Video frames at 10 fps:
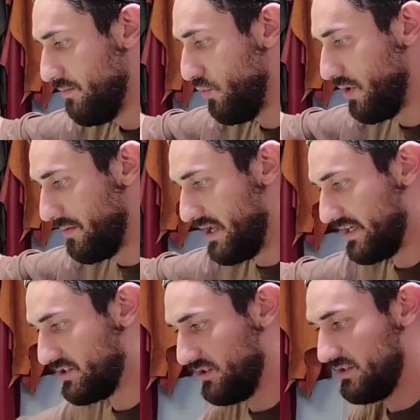But what I'm going to
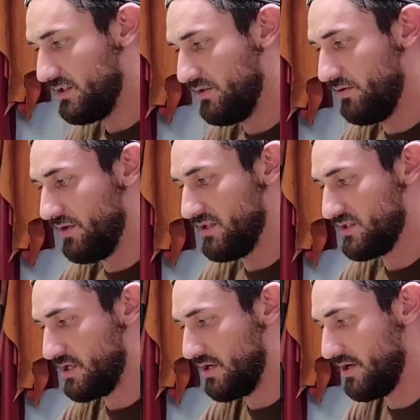actually do
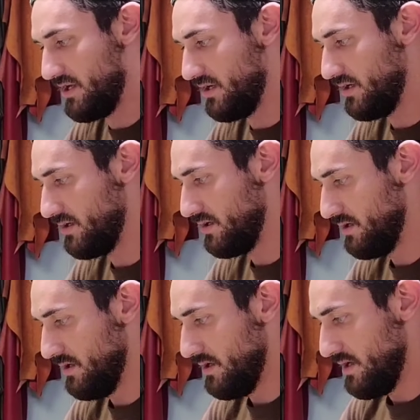is turn it
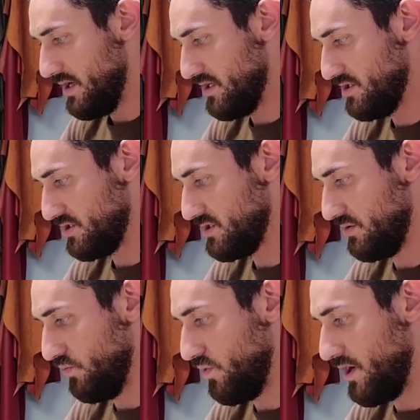and
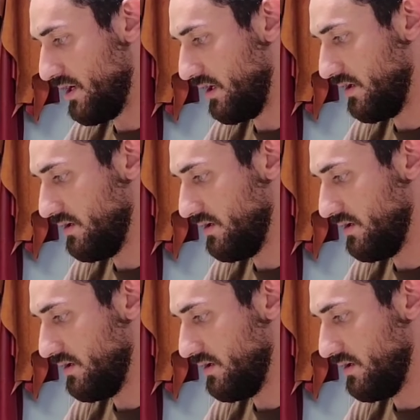just walk,